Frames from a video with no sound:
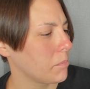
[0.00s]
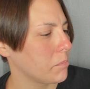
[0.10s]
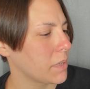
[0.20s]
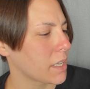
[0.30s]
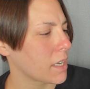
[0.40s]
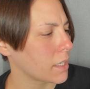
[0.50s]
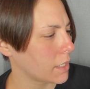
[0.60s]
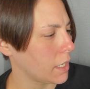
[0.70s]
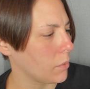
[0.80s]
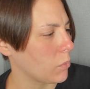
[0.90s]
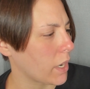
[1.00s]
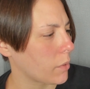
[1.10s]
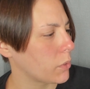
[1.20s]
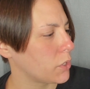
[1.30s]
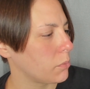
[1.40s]
But golly, why
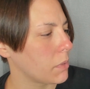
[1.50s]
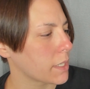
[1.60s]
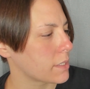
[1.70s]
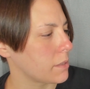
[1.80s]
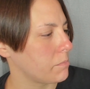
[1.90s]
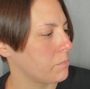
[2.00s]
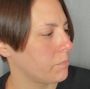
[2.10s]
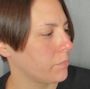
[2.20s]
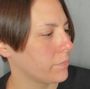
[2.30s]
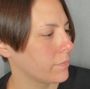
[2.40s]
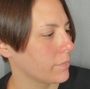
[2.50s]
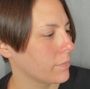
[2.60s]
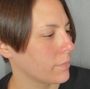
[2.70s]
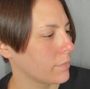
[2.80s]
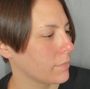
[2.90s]
would you mix
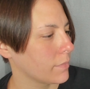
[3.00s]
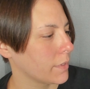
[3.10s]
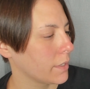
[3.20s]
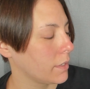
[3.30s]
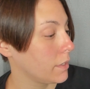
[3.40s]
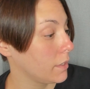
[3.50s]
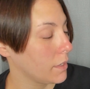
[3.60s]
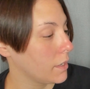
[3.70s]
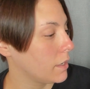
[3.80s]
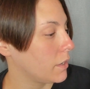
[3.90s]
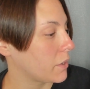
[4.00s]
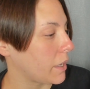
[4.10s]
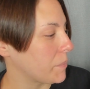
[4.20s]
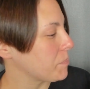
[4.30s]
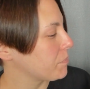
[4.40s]
them?
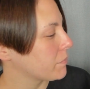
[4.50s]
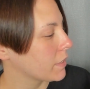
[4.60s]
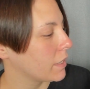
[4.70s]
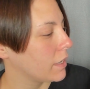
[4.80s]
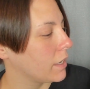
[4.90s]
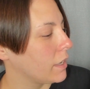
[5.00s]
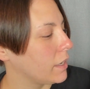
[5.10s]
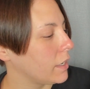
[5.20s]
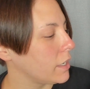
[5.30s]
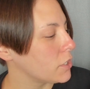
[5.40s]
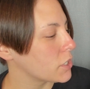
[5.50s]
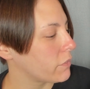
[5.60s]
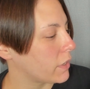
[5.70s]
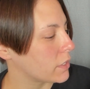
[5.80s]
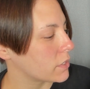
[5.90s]
Okay. Each of
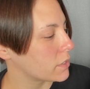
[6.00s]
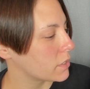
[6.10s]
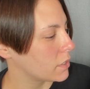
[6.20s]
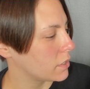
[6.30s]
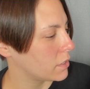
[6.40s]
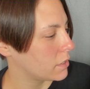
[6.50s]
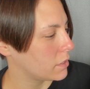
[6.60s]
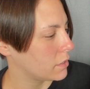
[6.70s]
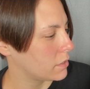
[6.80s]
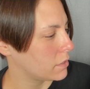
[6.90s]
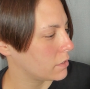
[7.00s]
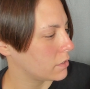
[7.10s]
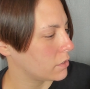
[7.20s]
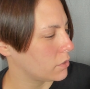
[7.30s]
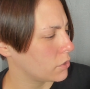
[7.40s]
us
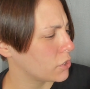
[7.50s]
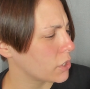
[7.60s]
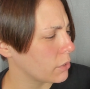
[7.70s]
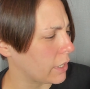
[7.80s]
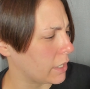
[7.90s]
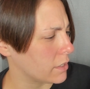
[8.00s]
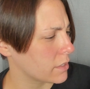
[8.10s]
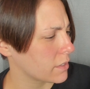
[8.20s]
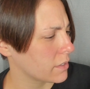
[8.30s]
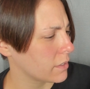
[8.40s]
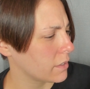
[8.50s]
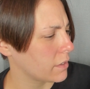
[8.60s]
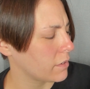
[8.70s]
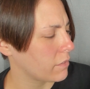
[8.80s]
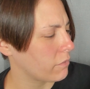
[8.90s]
generates
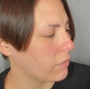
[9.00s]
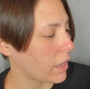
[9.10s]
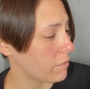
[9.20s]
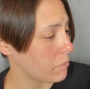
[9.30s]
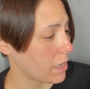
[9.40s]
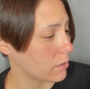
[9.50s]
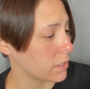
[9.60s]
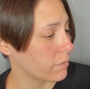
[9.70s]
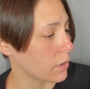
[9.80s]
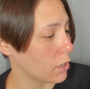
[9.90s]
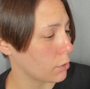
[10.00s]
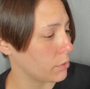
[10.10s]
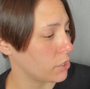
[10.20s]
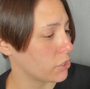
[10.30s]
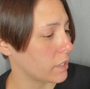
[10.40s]
five pounds of
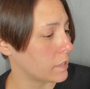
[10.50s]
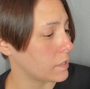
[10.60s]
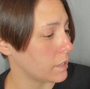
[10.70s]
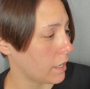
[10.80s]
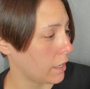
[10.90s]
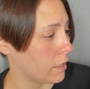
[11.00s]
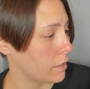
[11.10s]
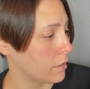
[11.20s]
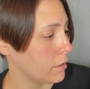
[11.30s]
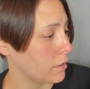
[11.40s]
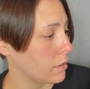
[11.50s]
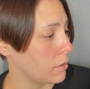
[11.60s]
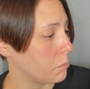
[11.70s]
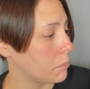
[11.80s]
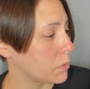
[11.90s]
garbage a day.
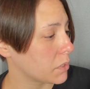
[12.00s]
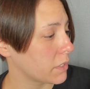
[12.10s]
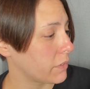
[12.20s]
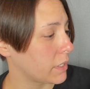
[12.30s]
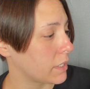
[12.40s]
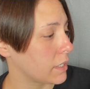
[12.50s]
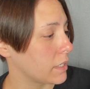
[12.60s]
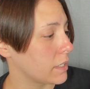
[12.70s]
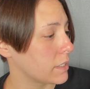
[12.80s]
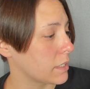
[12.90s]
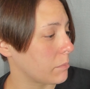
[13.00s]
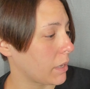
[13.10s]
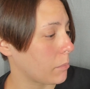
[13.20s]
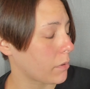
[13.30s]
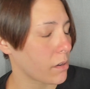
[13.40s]
Most of it is in
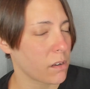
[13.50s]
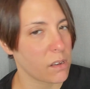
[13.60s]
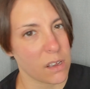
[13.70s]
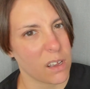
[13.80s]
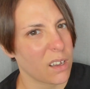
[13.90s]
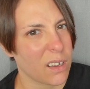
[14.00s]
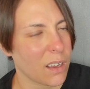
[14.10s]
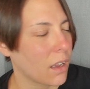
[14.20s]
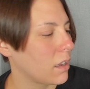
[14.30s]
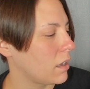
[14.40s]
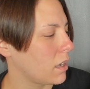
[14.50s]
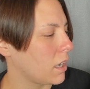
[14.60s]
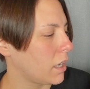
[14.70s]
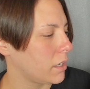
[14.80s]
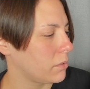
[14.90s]
paper.
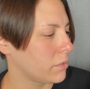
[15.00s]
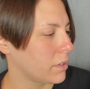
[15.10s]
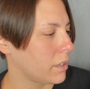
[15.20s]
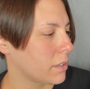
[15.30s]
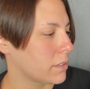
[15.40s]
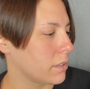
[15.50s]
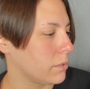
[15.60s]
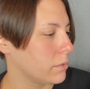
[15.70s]
I don't think so.